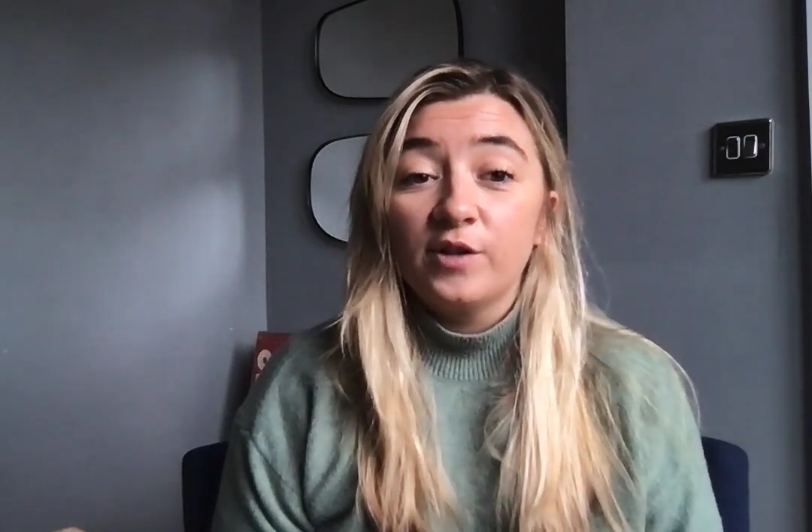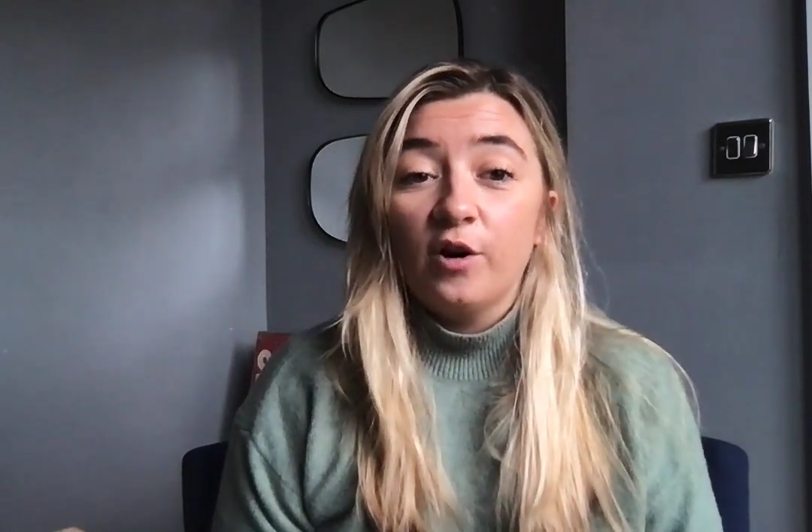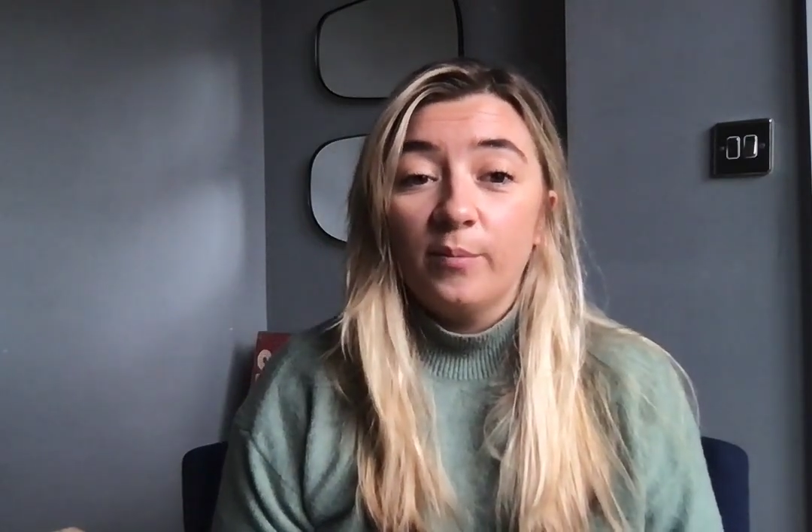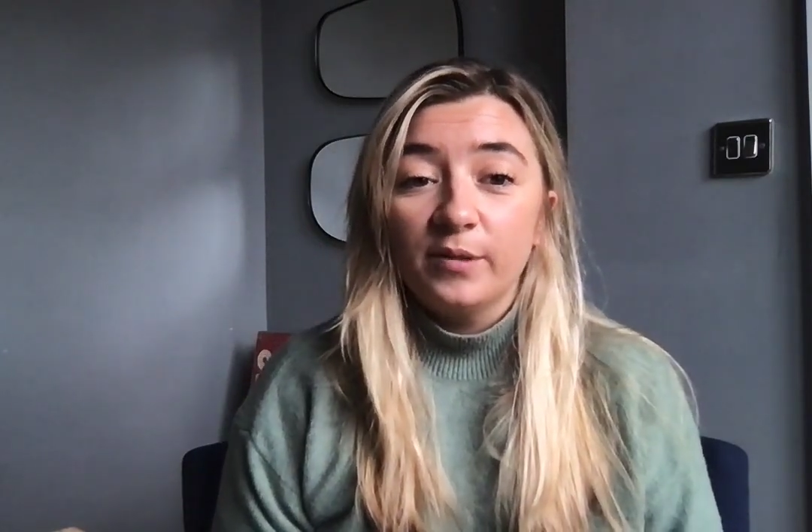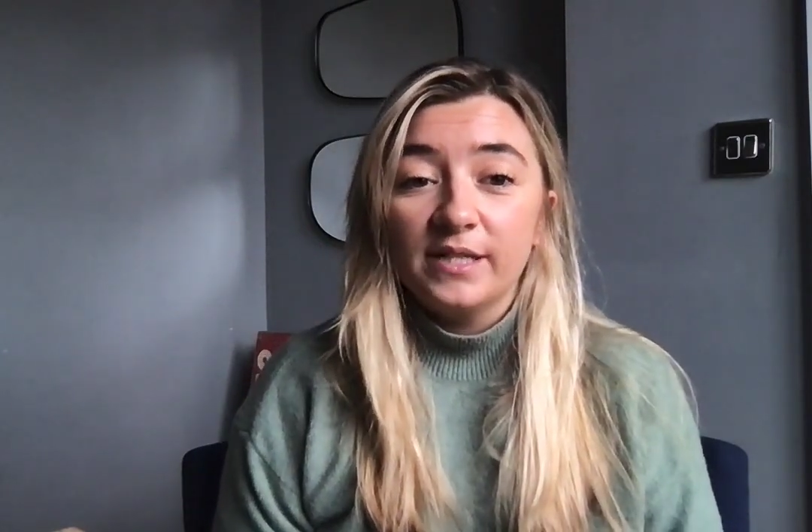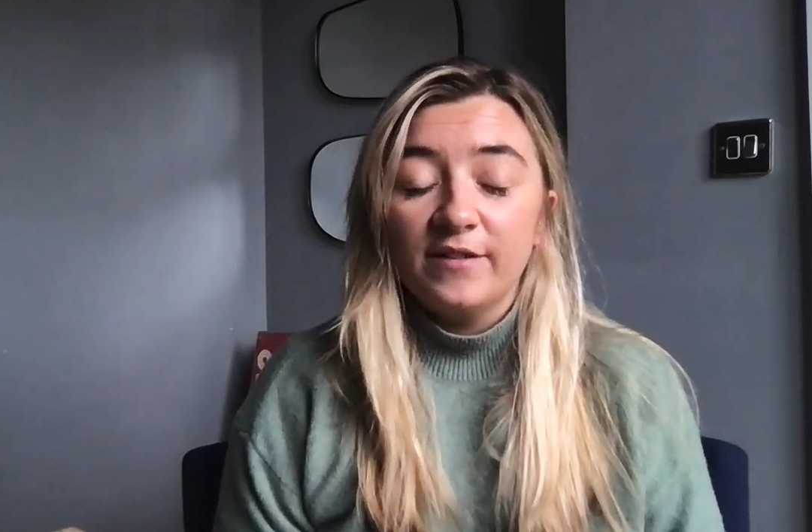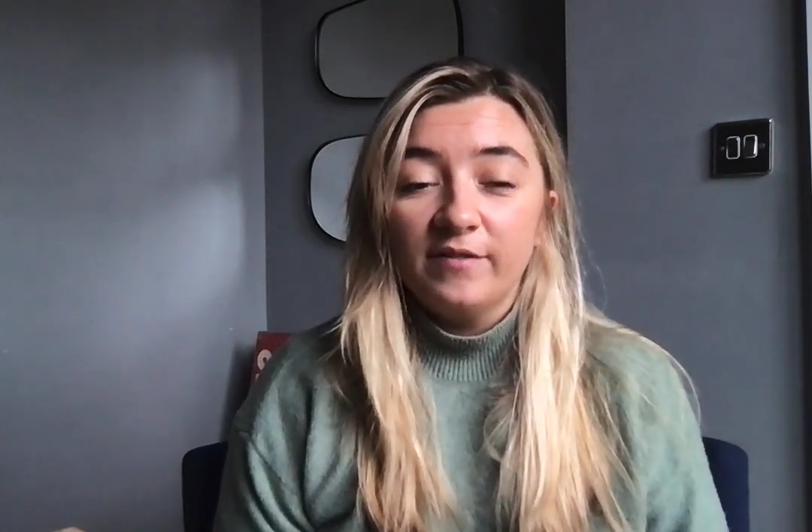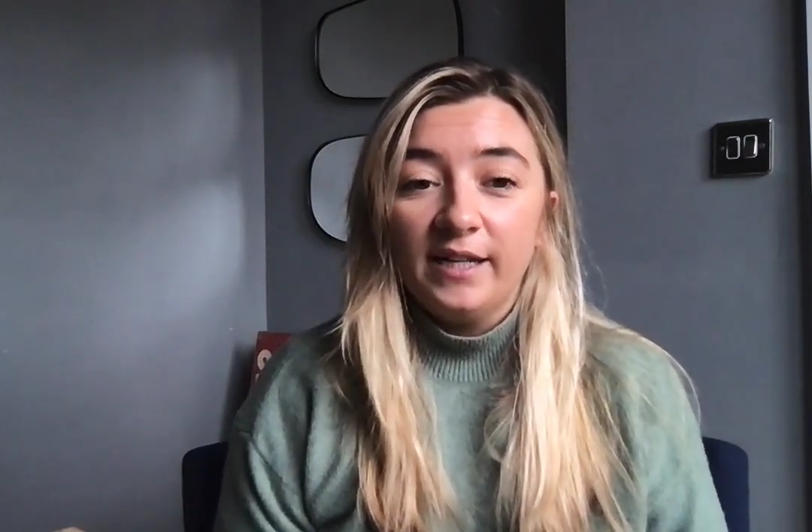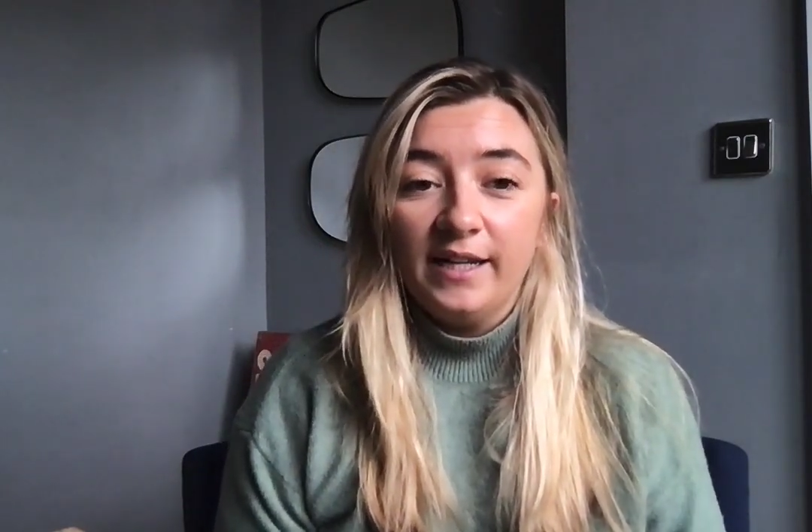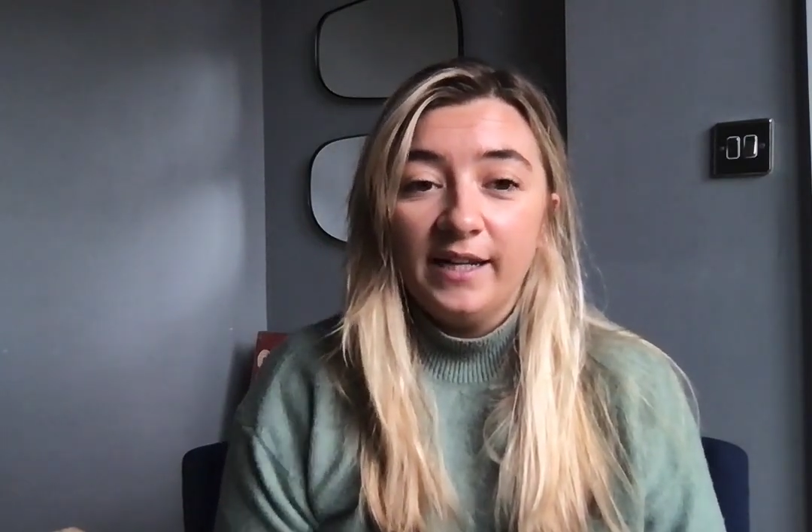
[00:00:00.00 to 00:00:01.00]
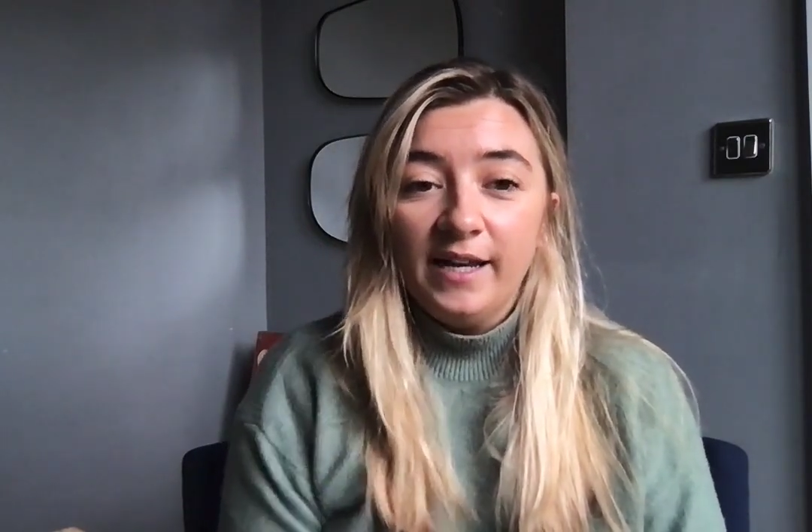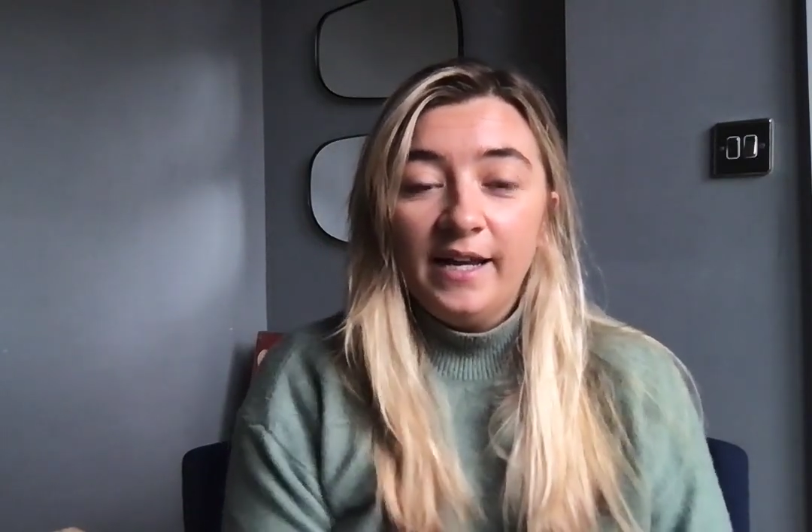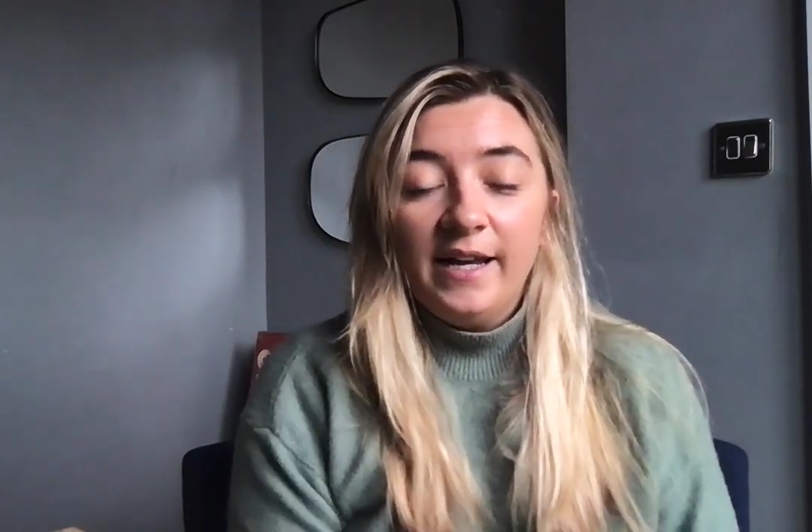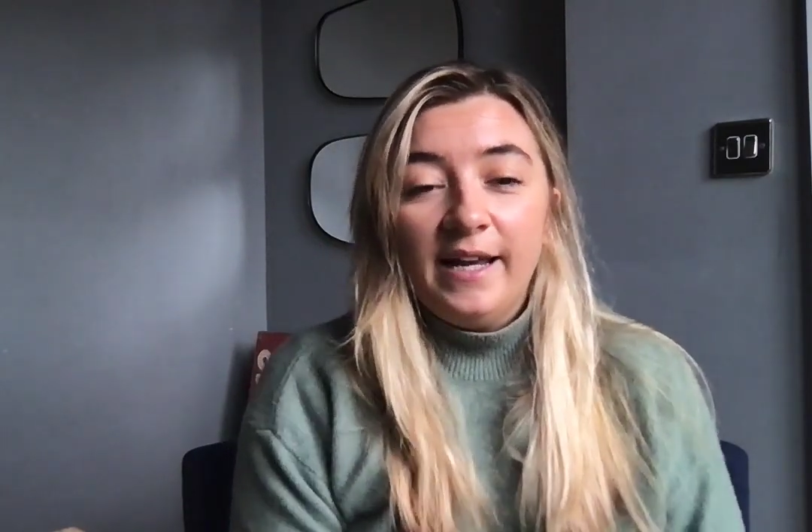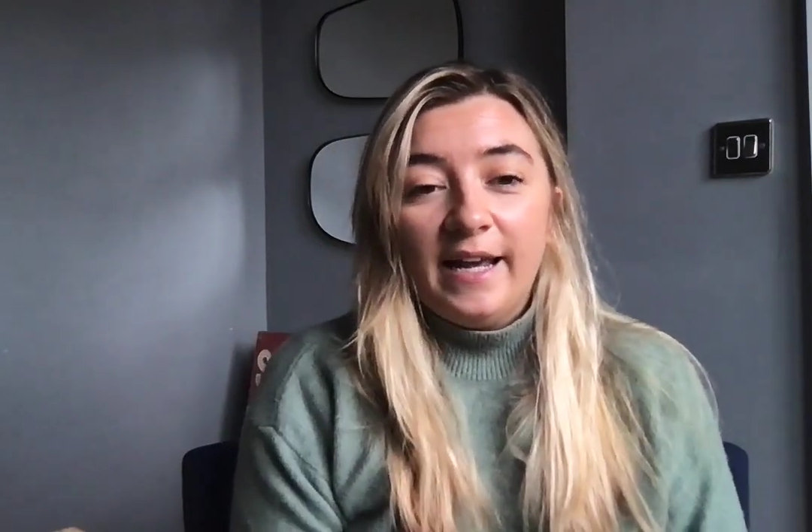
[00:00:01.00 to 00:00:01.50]
operatively.
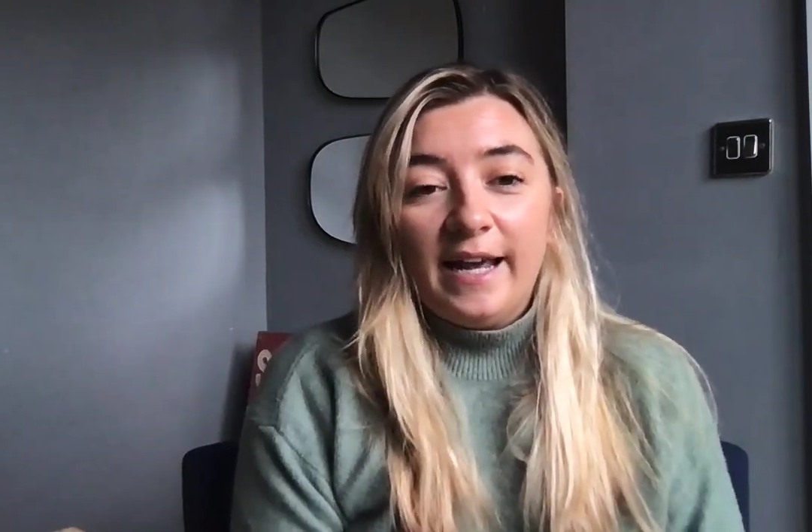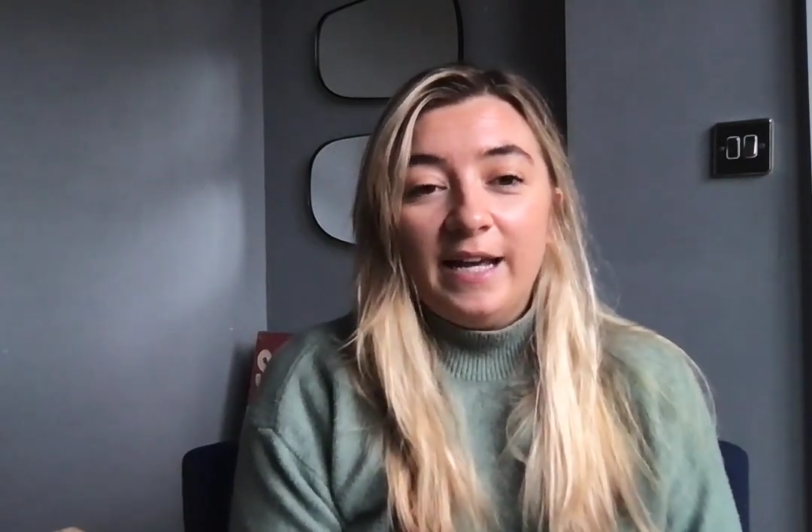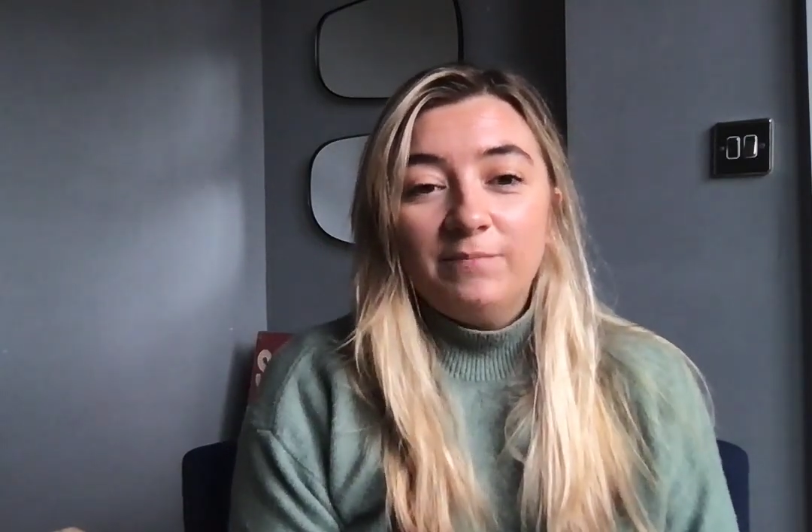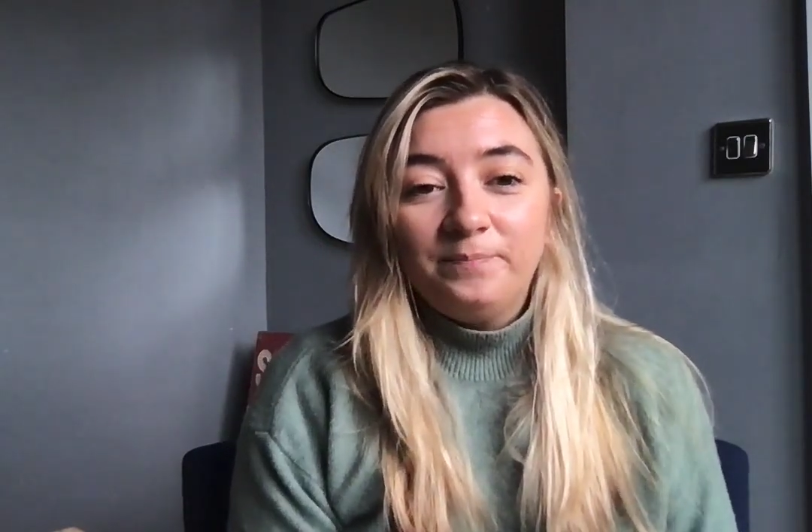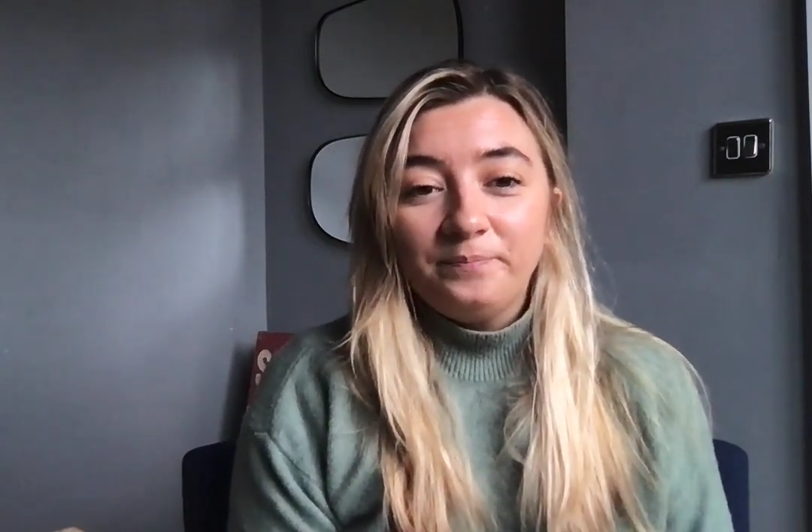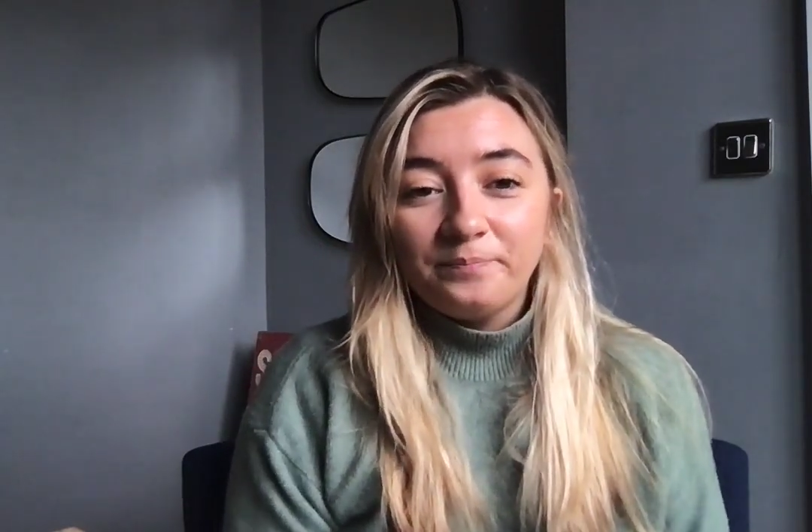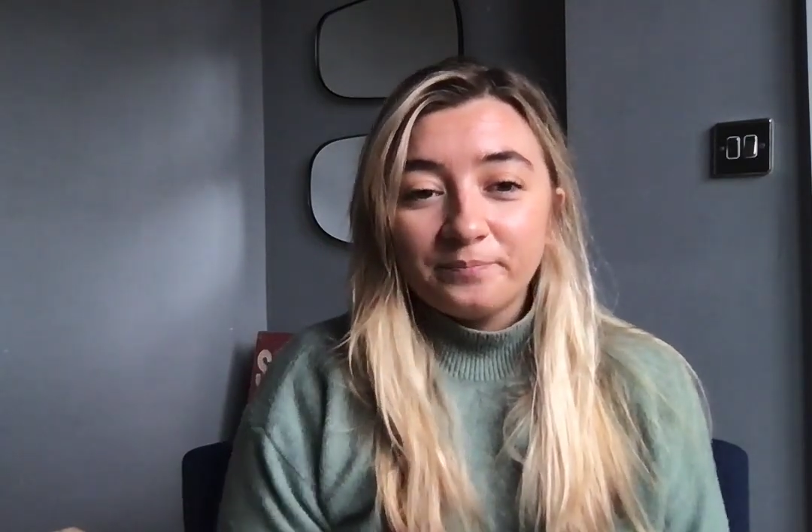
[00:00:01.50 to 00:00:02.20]
Um,